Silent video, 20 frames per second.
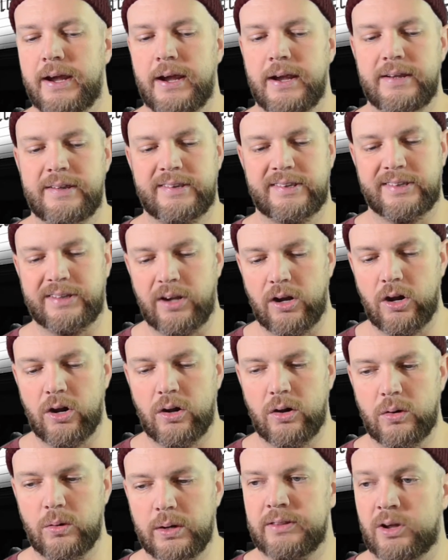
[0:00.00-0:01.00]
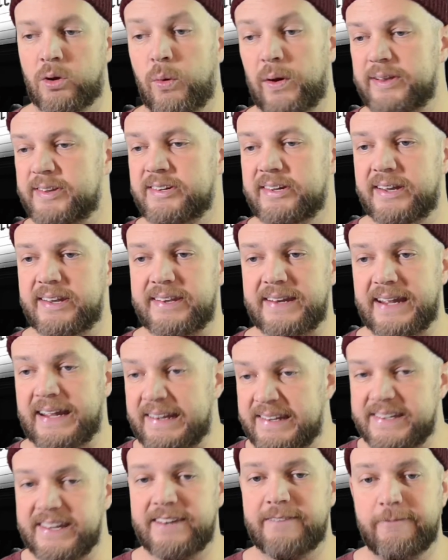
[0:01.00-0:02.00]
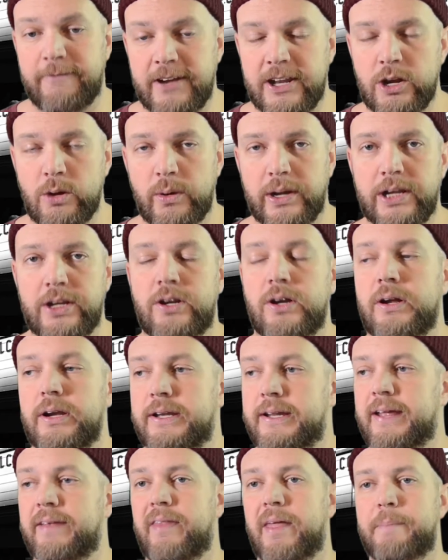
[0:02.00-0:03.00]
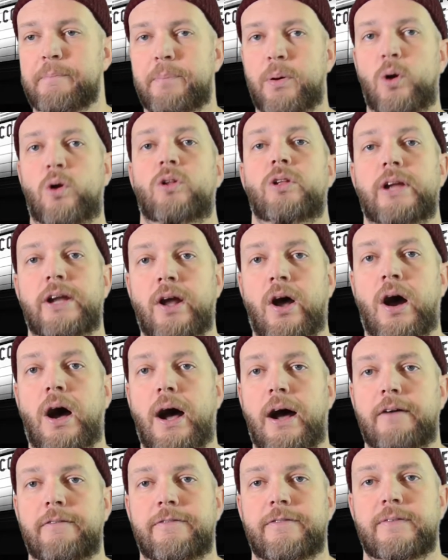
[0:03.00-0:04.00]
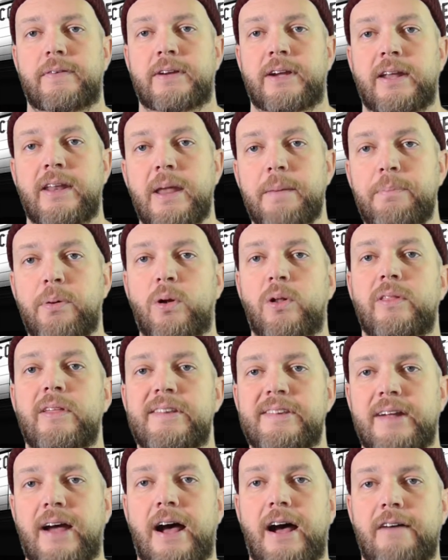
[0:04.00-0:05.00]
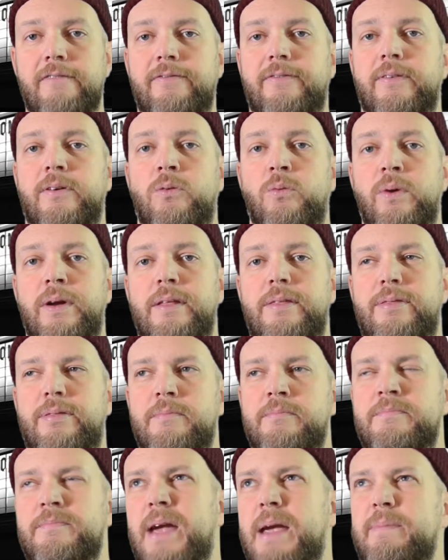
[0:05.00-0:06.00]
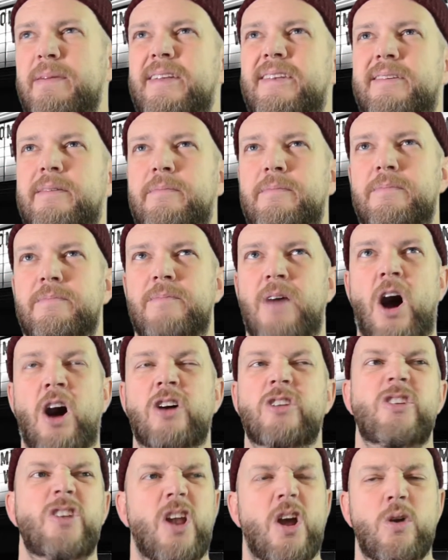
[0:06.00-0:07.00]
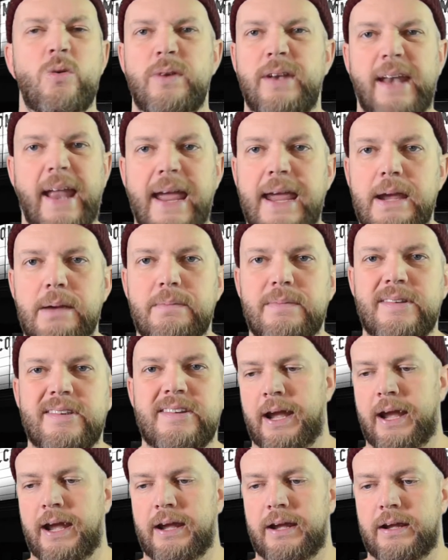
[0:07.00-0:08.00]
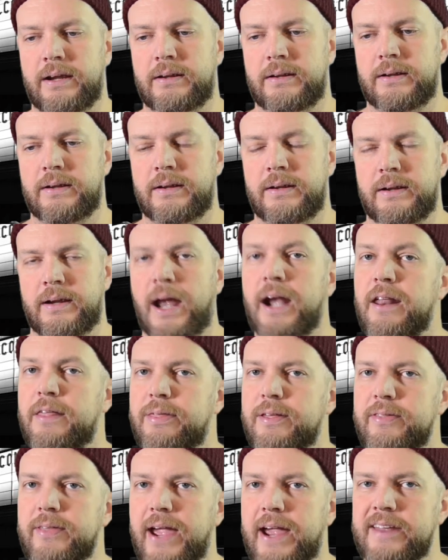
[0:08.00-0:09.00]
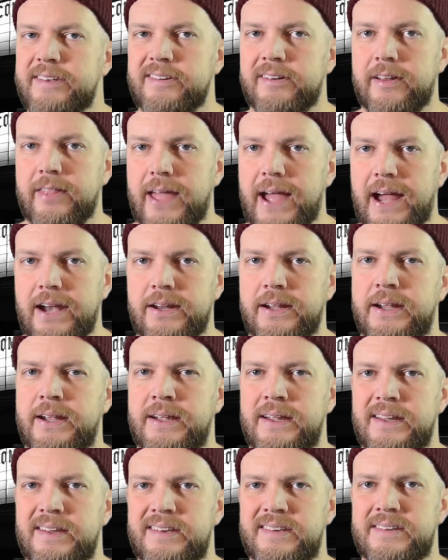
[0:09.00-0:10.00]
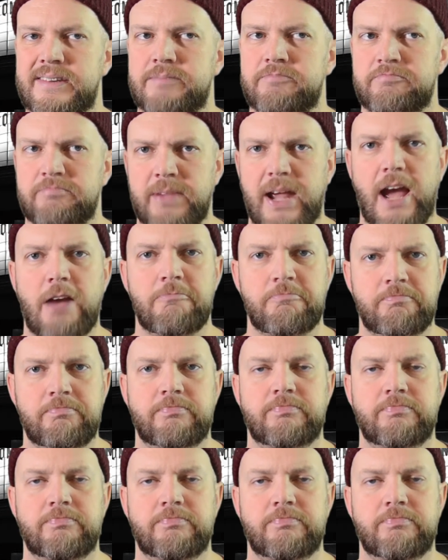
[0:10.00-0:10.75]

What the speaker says: So the question is this video any good? Can they pull it off? Can they pull this off with maybe some unknown names? And I think the answer to that is yeah,